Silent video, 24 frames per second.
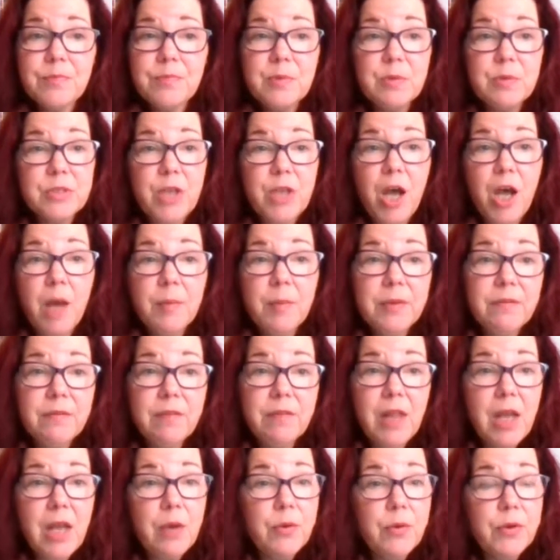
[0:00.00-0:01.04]
It was almond
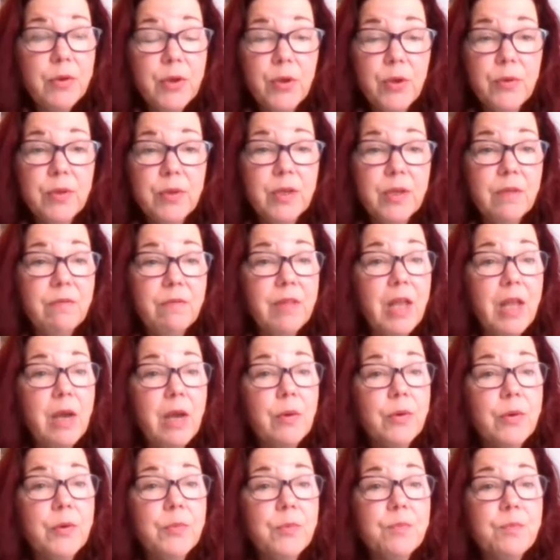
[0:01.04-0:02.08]
flour, coconut
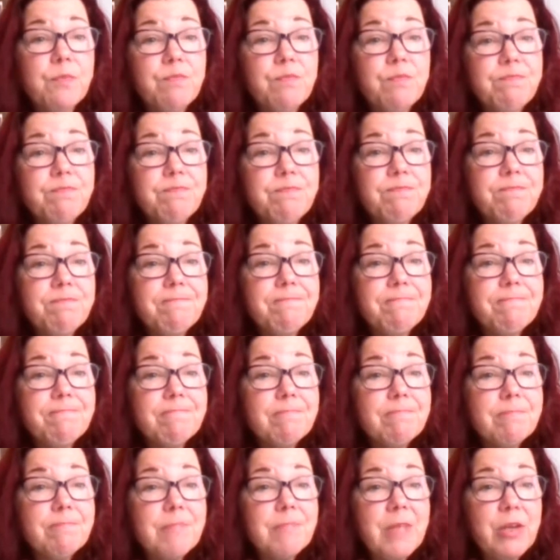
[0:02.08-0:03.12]
flour,
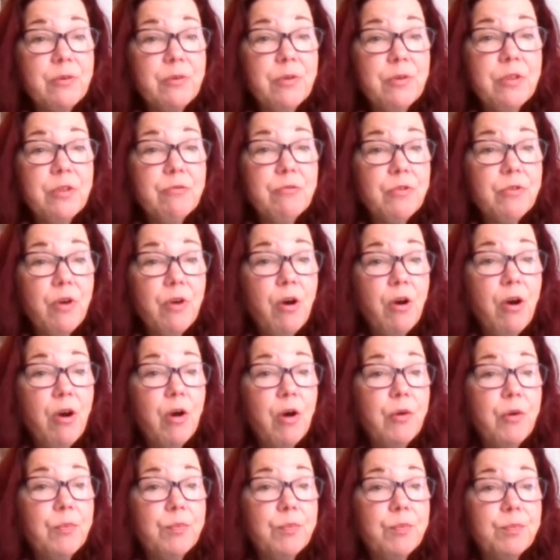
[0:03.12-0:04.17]
and
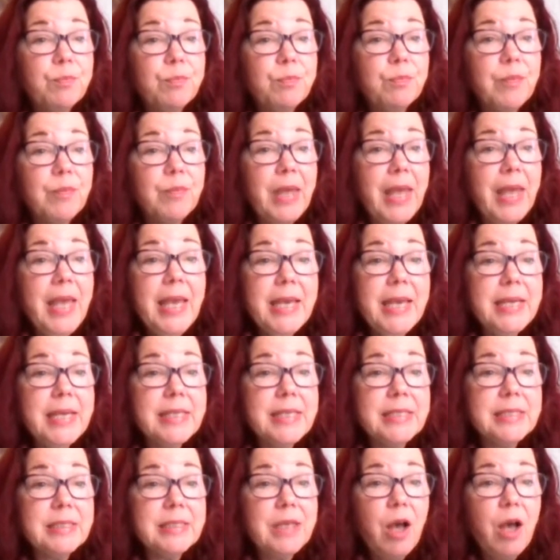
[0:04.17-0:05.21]
erythritol,
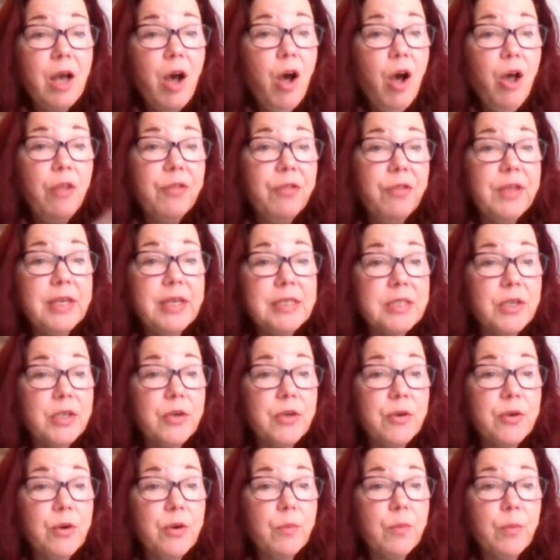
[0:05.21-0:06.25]
eggs, all things that
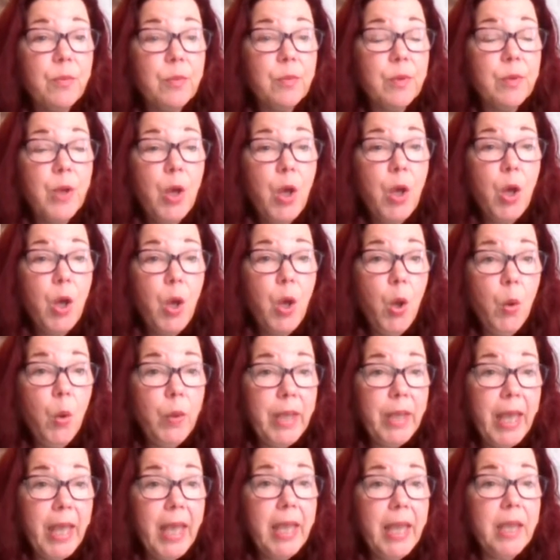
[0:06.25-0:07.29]
are
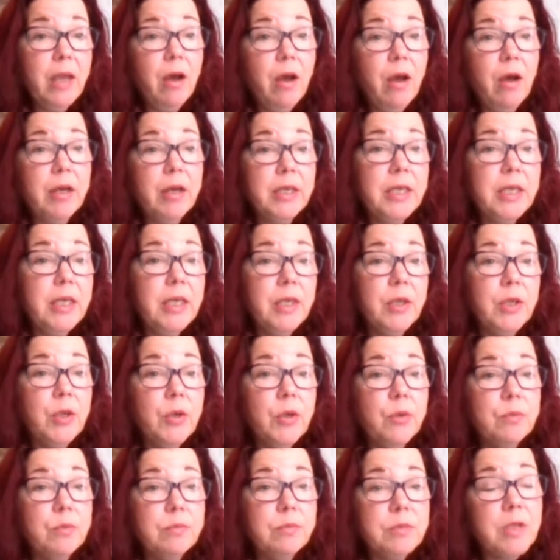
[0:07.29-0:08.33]
okay on a
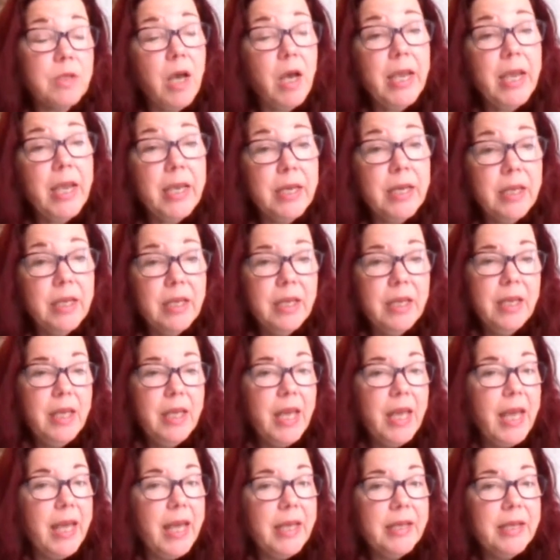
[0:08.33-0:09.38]
keto diet.
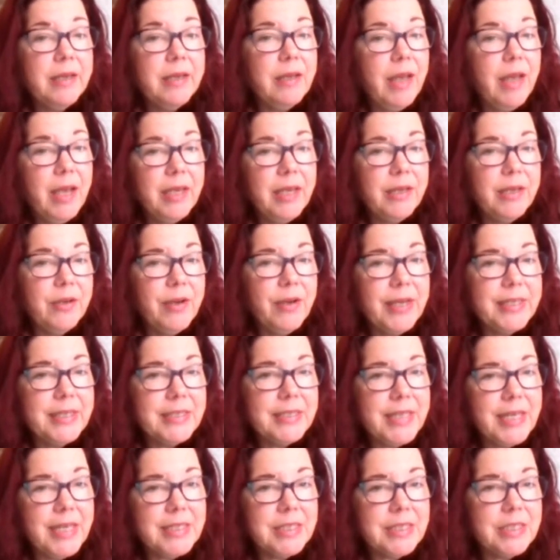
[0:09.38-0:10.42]
And I had
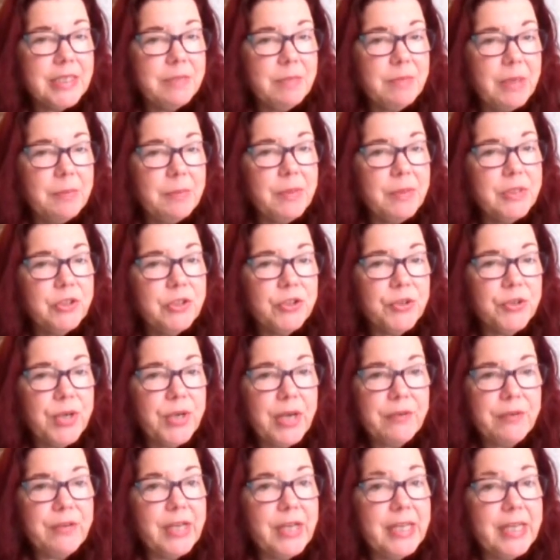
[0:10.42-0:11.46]
tested my blood sugar
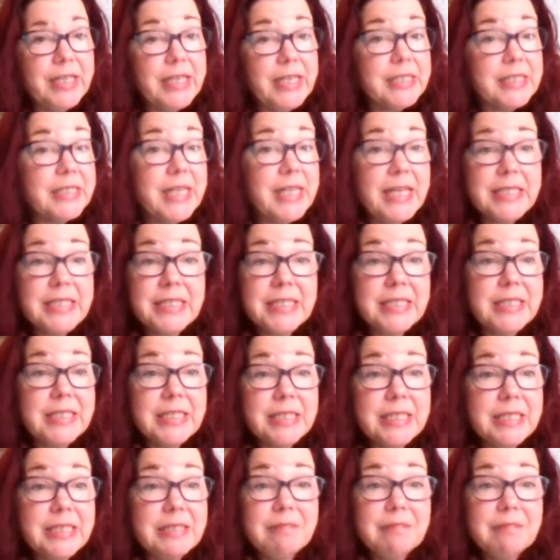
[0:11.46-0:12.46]
after I had that slice, and it